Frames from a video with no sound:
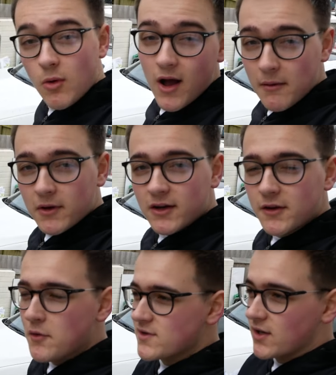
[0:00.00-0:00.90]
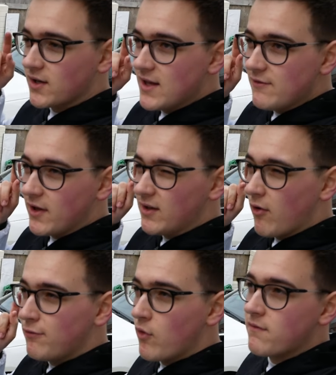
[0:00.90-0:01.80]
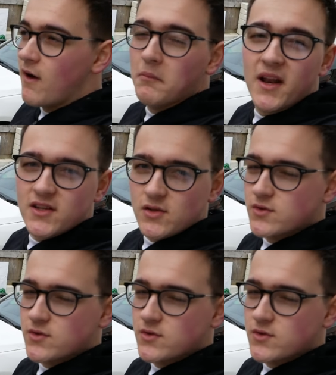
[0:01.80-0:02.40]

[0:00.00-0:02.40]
so what I am gonna do is I'm gonna leave it another 45 minutes or